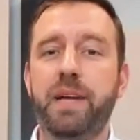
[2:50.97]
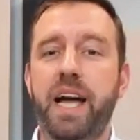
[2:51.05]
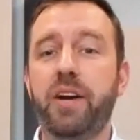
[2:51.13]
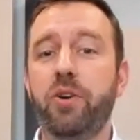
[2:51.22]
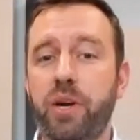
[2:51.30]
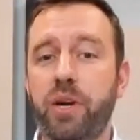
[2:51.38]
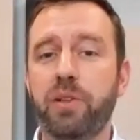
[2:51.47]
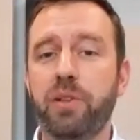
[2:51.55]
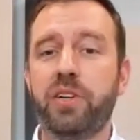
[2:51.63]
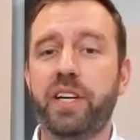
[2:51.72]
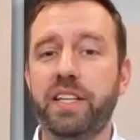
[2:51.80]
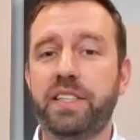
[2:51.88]
angle that we're
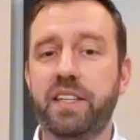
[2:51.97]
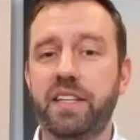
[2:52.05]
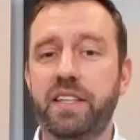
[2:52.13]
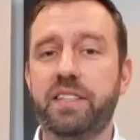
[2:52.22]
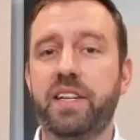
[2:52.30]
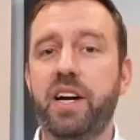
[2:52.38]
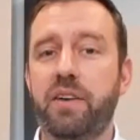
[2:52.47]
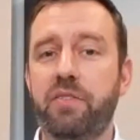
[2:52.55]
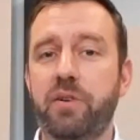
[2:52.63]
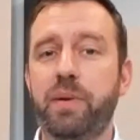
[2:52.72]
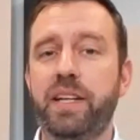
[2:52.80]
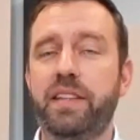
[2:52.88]
looking to
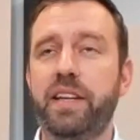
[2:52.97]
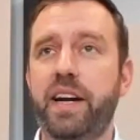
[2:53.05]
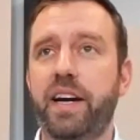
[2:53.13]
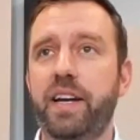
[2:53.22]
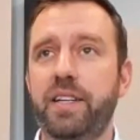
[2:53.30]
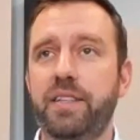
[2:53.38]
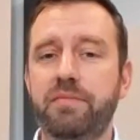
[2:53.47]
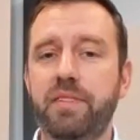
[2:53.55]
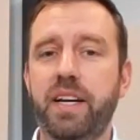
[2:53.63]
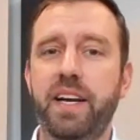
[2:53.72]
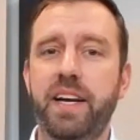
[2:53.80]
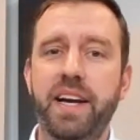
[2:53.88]
cover a bit there,
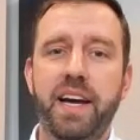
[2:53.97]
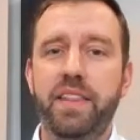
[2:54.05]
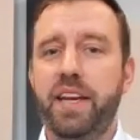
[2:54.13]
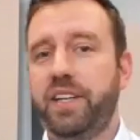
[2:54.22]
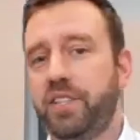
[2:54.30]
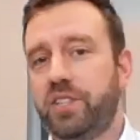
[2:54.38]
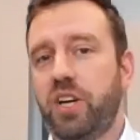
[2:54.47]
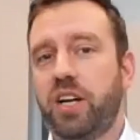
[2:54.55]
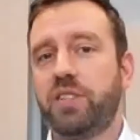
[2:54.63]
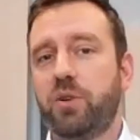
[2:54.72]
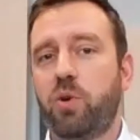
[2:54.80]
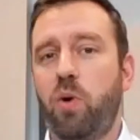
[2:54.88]
and then just
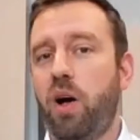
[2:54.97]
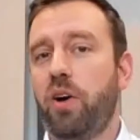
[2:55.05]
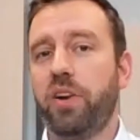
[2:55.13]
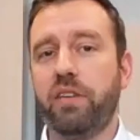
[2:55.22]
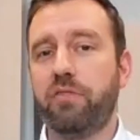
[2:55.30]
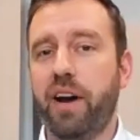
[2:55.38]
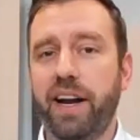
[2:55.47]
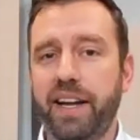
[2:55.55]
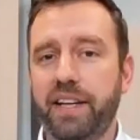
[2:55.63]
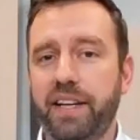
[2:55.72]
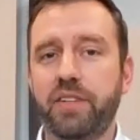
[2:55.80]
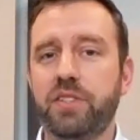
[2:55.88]
also quality of
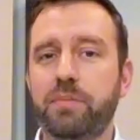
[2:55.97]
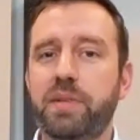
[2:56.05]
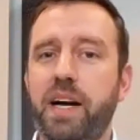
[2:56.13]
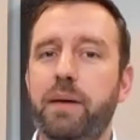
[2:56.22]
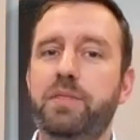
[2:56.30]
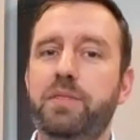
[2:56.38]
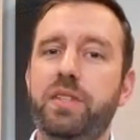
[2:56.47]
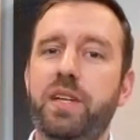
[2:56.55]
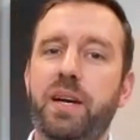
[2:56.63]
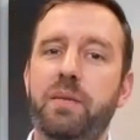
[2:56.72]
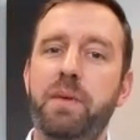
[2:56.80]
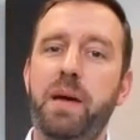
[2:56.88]
writing. Sometimes
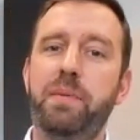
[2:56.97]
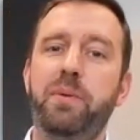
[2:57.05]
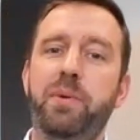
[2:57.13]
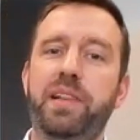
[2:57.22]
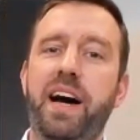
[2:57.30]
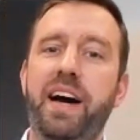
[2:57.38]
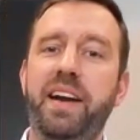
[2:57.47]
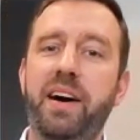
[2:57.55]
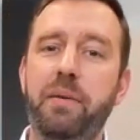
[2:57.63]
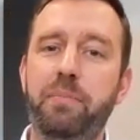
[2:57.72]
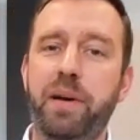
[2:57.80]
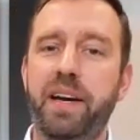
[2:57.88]
maybe we'd line
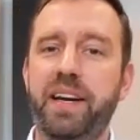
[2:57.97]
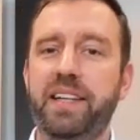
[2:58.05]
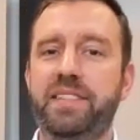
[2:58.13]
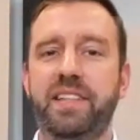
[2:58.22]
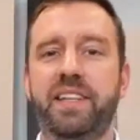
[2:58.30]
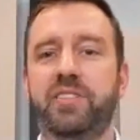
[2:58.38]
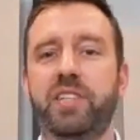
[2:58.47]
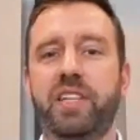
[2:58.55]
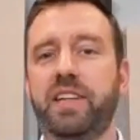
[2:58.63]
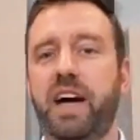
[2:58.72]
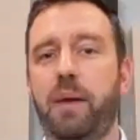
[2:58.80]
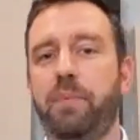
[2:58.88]
up. It's an
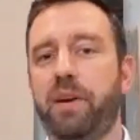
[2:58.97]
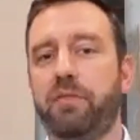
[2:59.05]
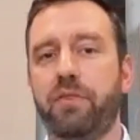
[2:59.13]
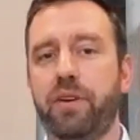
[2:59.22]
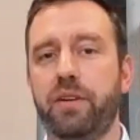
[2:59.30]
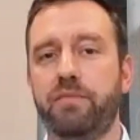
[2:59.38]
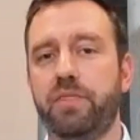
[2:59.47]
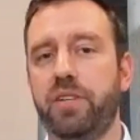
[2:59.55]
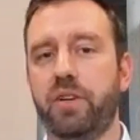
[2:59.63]
interesting topic for